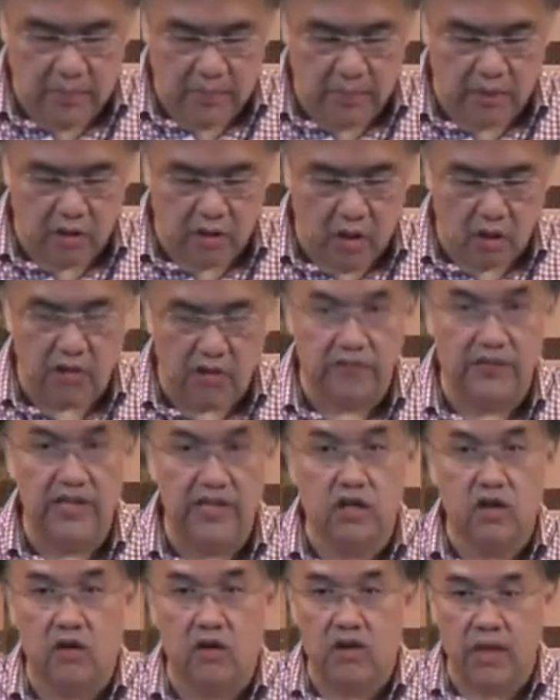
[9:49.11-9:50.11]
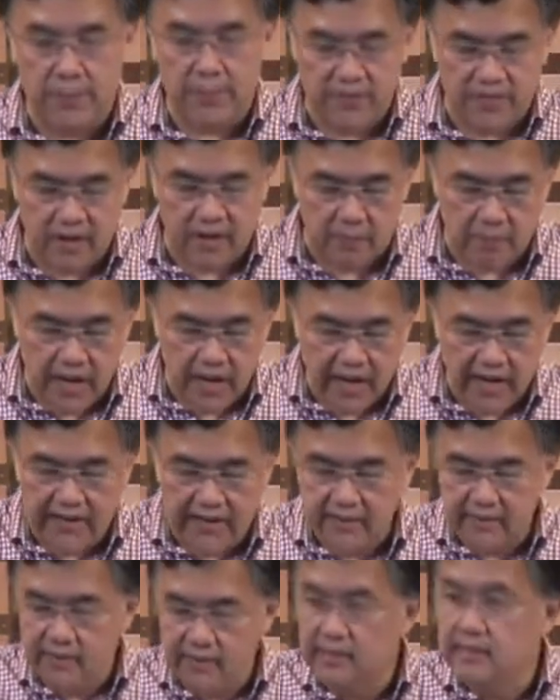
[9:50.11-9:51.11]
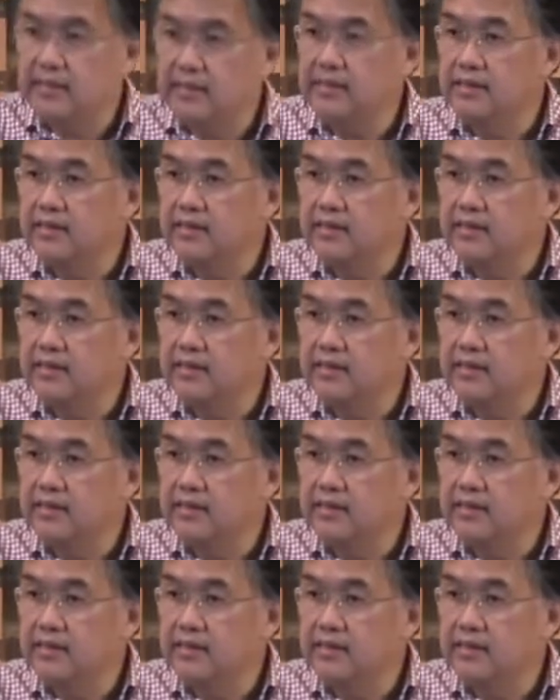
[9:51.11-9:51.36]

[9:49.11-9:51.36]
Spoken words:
Pornography corrupts our mind.